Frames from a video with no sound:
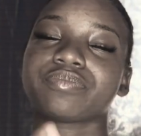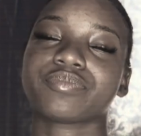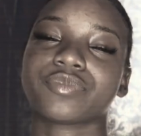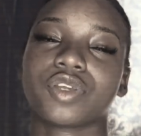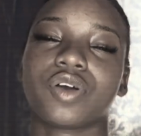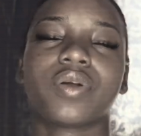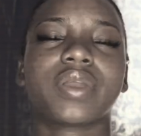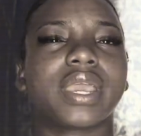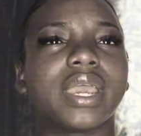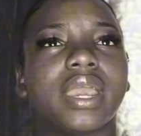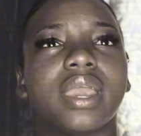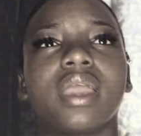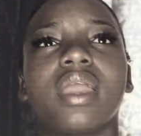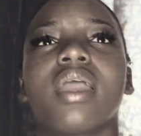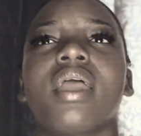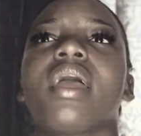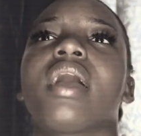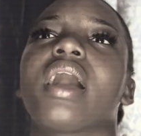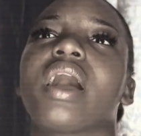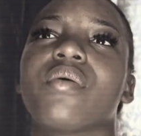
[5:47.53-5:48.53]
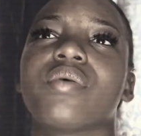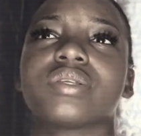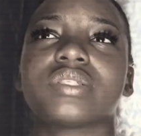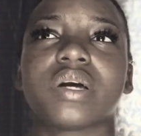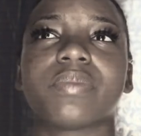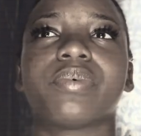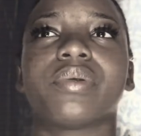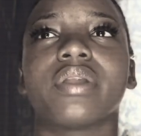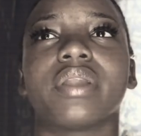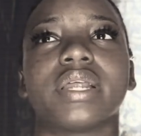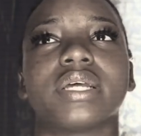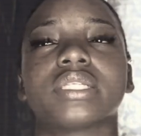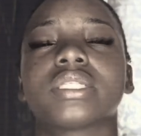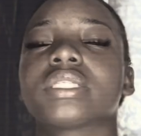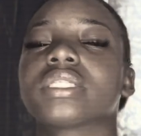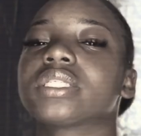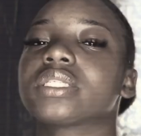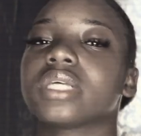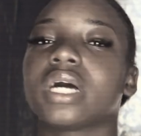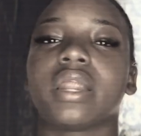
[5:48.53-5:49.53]
Okay, I was not
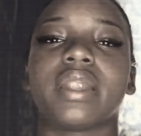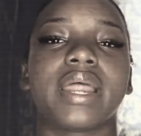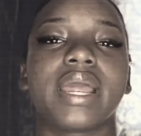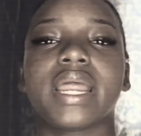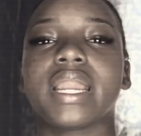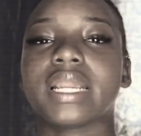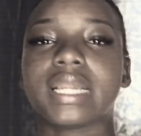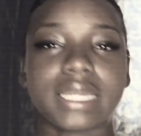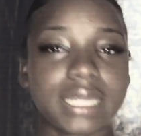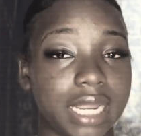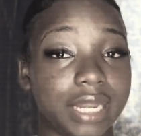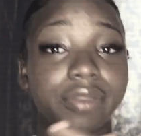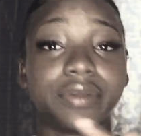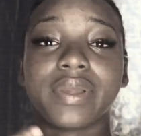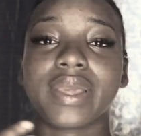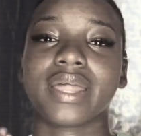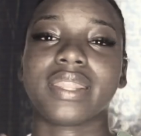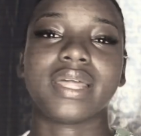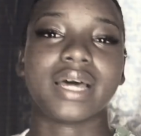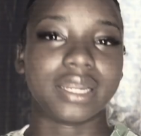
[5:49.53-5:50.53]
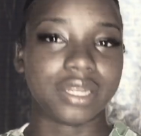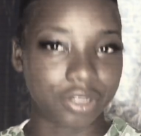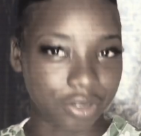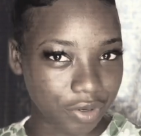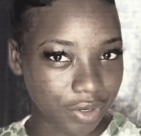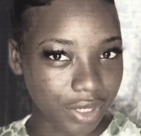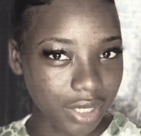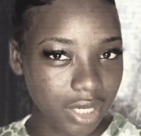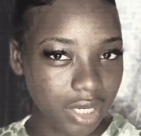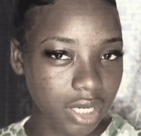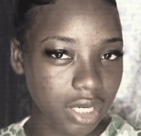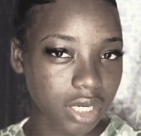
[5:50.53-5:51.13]
progressed. All right, can you get that done?